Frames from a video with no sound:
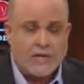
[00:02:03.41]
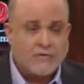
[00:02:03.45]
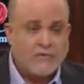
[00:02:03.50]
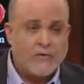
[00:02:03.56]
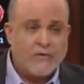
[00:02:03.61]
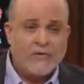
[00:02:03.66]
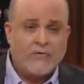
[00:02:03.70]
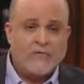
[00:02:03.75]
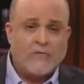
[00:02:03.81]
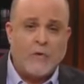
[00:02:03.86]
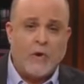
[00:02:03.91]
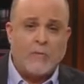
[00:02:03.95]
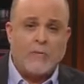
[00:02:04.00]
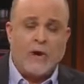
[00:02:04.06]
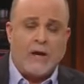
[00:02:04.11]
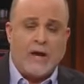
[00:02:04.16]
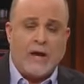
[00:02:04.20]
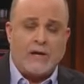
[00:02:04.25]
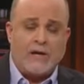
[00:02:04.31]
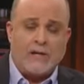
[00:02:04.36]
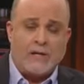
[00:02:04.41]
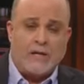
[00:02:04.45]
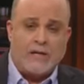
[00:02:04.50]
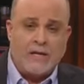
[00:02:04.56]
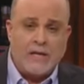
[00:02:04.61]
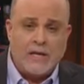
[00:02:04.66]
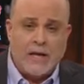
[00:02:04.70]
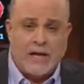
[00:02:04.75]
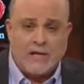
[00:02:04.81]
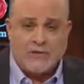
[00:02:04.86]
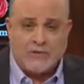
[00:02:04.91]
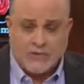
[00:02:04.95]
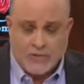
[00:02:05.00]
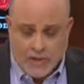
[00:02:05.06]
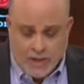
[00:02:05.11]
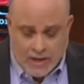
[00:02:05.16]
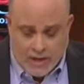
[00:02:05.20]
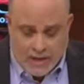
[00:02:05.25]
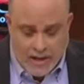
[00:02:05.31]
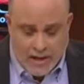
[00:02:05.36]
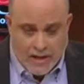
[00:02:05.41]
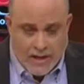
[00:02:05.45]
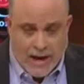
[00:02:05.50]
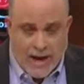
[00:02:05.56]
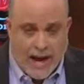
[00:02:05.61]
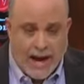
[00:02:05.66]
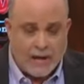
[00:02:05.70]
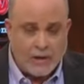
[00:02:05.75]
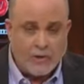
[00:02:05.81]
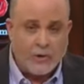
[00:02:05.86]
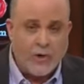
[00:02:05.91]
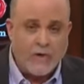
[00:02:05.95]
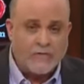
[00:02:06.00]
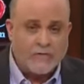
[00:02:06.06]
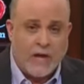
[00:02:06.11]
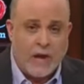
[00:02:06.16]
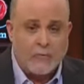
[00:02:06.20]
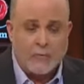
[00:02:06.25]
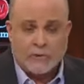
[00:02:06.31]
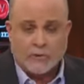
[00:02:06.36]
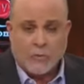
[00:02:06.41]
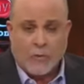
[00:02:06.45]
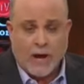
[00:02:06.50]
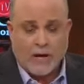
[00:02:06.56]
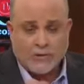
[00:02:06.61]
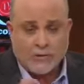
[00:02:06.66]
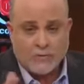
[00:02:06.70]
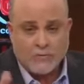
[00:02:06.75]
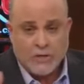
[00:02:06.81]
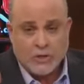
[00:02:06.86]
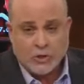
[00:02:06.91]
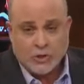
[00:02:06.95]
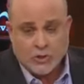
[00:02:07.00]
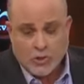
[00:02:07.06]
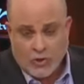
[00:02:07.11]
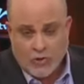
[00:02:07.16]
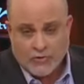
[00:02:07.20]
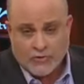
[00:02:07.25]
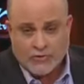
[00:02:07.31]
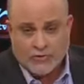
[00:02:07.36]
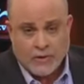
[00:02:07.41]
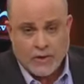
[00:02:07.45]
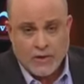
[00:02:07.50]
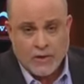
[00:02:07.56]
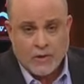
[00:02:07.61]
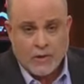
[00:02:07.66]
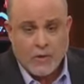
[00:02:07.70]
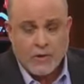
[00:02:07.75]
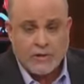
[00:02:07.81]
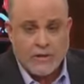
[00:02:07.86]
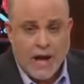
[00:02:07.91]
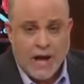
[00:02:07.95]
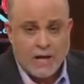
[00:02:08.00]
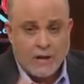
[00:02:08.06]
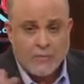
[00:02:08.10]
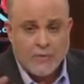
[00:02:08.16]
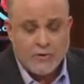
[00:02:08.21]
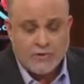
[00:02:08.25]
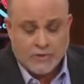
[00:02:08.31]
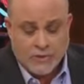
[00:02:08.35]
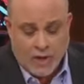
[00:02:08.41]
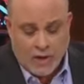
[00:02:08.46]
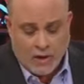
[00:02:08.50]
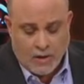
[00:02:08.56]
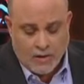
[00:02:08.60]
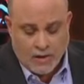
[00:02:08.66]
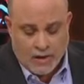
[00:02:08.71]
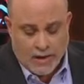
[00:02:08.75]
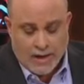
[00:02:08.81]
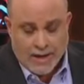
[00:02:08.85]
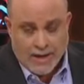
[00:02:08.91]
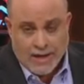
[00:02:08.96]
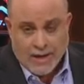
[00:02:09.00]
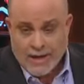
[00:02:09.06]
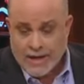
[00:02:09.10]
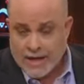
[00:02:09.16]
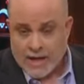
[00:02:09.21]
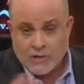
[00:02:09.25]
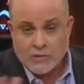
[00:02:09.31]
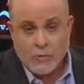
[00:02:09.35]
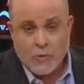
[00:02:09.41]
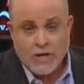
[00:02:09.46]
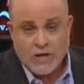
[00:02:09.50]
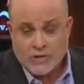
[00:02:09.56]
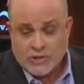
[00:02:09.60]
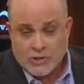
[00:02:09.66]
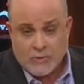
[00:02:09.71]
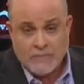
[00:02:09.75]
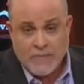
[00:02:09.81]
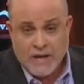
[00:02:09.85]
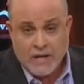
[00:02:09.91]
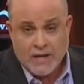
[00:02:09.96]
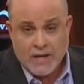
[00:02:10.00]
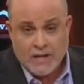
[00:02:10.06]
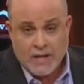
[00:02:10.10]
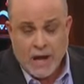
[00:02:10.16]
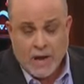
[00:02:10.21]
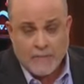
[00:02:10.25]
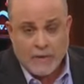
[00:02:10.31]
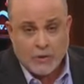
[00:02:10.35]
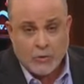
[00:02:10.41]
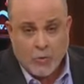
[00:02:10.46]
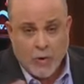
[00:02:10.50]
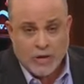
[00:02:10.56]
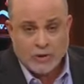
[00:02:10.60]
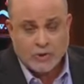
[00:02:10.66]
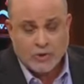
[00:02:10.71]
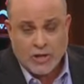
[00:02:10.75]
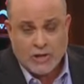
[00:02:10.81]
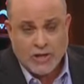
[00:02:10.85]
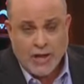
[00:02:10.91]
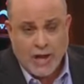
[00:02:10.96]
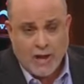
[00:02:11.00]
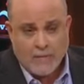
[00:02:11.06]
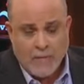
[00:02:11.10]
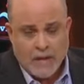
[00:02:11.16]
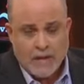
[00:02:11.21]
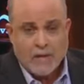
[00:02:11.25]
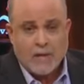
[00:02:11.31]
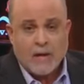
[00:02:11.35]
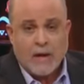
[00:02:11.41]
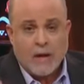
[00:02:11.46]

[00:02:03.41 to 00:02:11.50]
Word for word: ask for the former head of the DNC. I don't know if that was Wasserman Schultz or Donna Brazile. He doesn't want to subpoena them and question them.